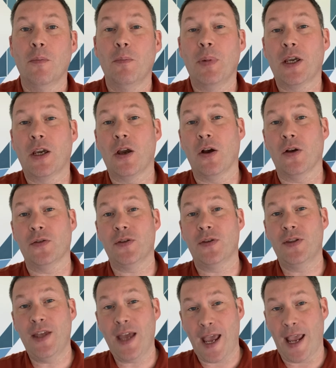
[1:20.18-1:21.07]
because
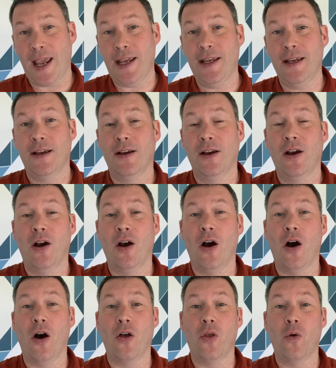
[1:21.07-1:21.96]
they
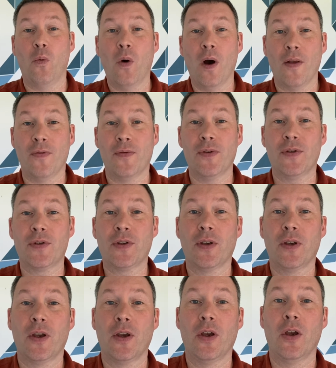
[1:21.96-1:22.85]
are the ones
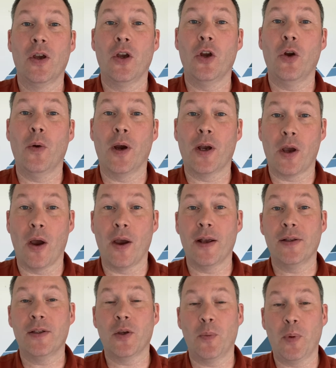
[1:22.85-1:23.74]
who are
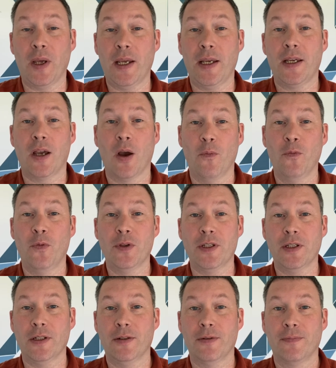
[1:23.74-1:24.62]
going to be
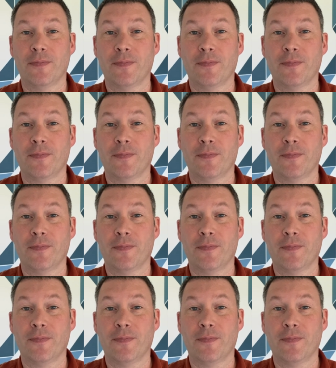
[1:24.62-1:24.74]
comforted.